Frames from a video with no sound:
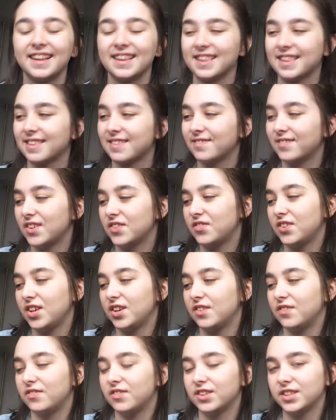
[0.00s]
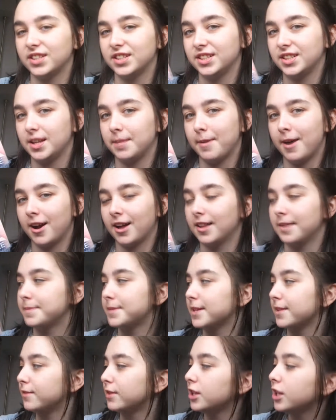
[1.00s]
so that's Vivian versus the
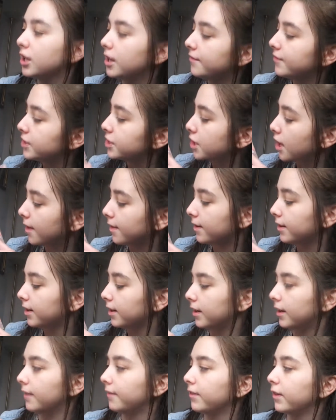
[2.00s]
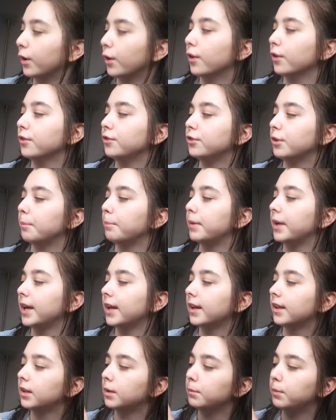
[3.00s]
apocalypse. I really love this cover. I love the girl
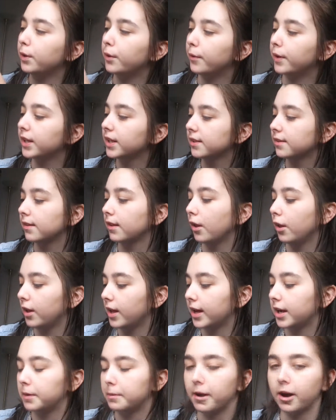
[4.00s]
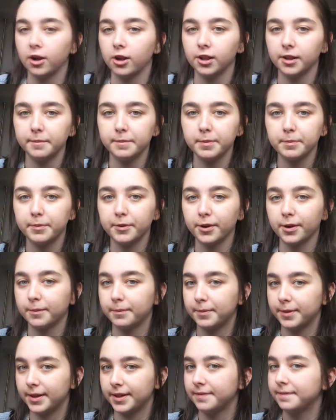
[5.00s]
jumping in the blue. It doesn't look like an apocalypse
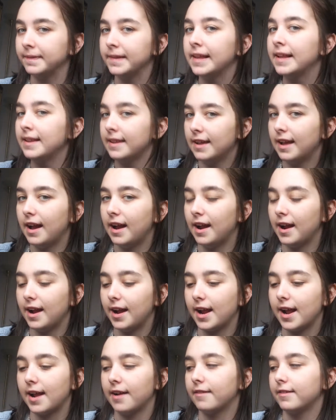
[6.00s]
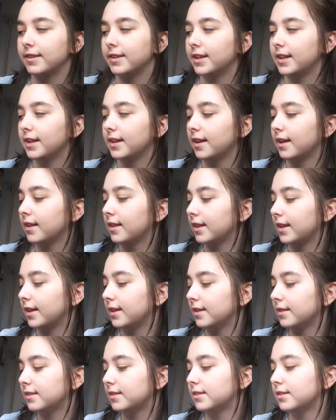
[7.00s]
book, but I really
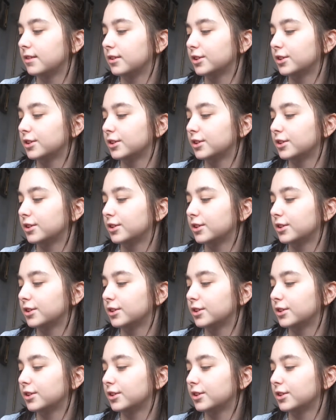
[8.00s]
think it